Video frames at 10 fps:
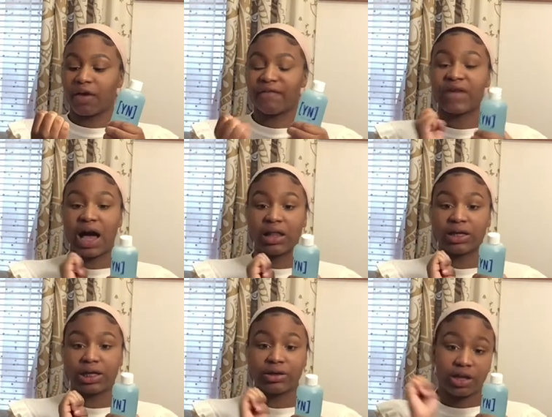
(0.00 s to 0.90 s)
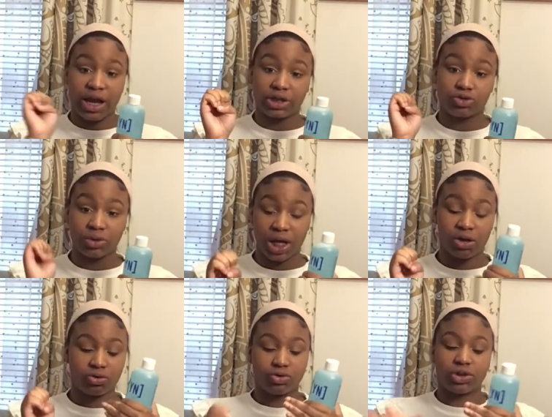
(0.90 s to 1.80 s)
filing the natural
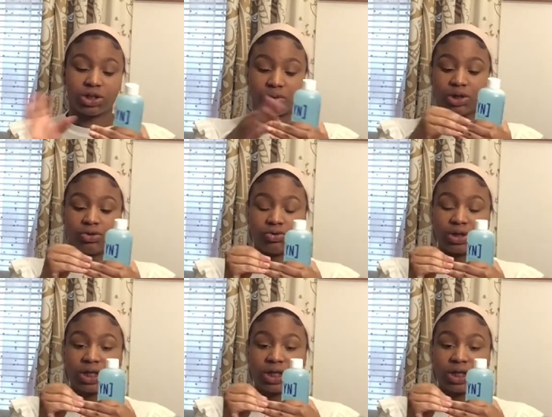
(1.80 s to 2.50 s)
nails. You just want to use